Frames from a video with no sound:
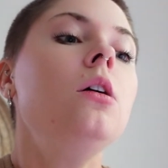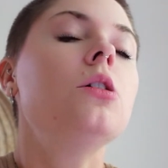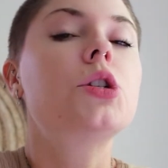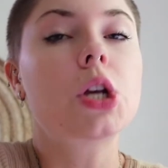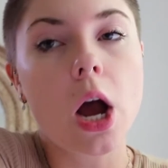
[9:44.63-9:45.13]

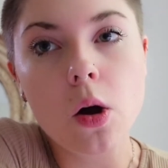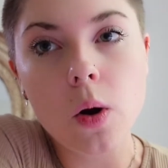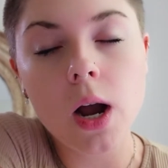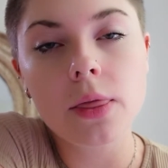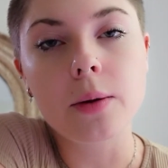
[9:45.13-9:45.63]

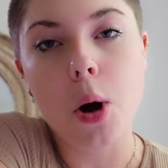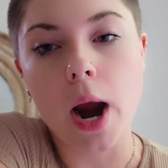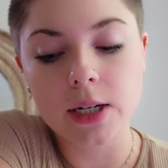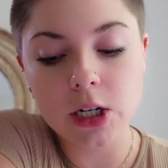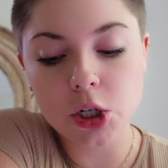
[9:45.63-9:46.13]
So the
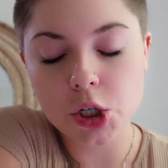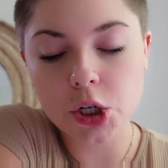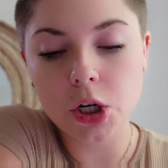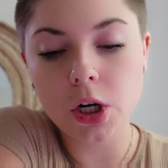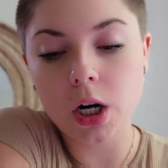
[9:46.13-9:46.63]

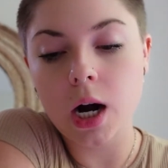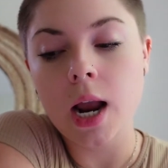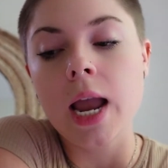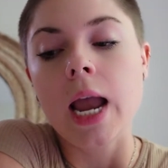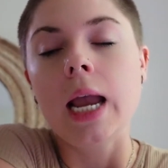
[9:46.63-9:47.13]
practitioner,
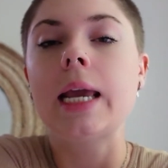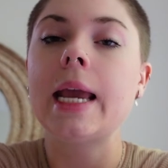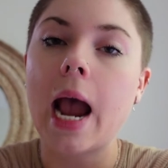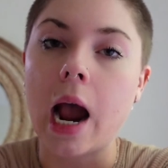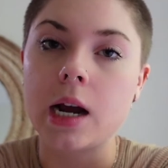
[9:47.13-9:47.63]

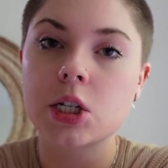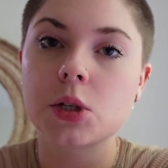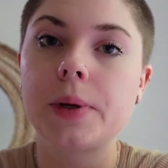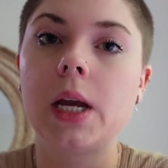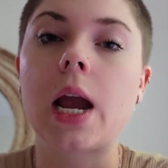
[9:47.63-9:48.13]
he
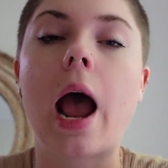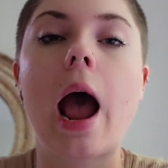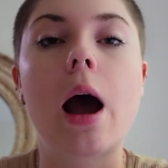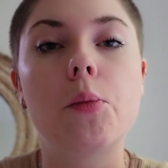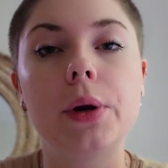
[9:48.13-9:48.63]
asked me,
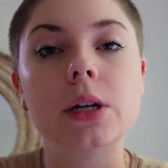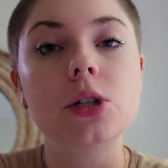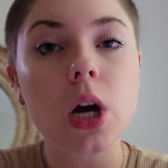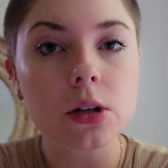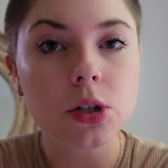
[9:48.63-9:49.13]
how many
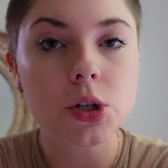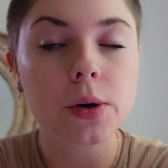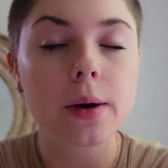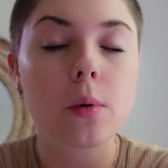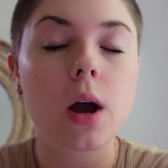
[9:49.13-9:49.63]
dots do
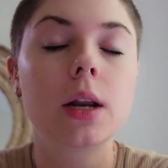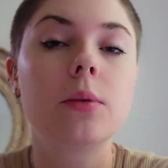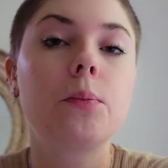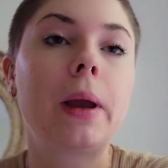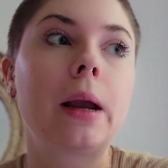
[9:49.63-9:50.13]
you want?
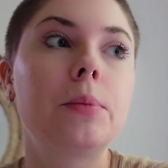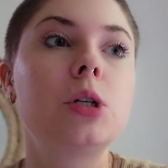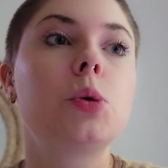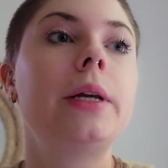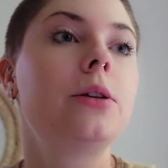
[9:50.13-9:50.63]
Pick
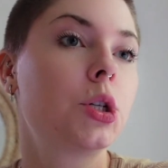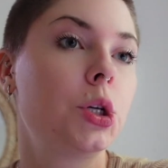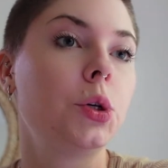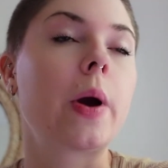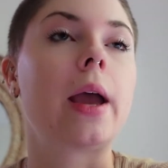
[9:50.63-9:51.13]
between
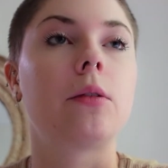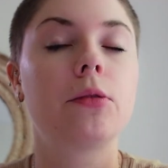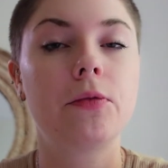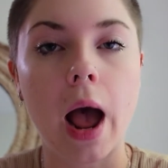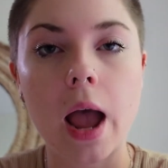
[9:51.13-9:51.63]
2 and
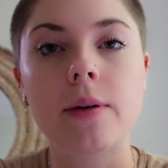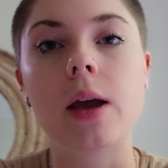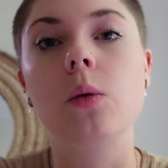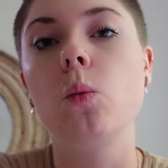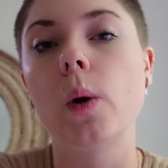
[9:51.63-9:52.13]
5,
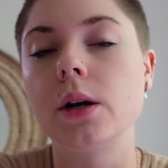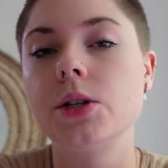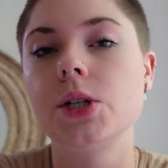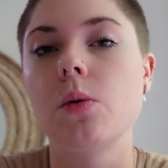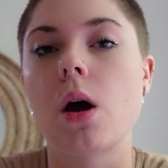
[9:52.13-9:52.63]
and where
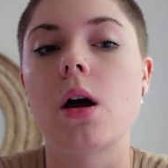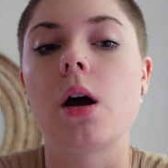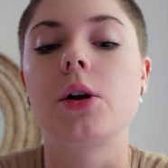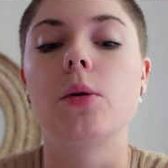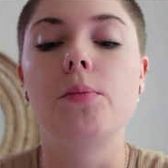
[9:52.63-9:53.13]
do you want it
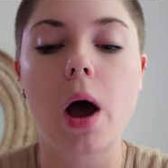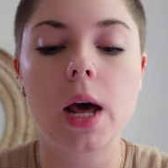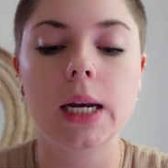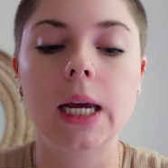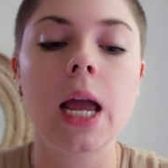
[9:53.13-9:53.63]
on your
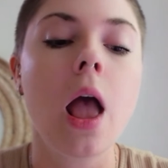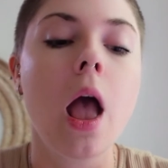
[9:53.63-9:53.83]
body?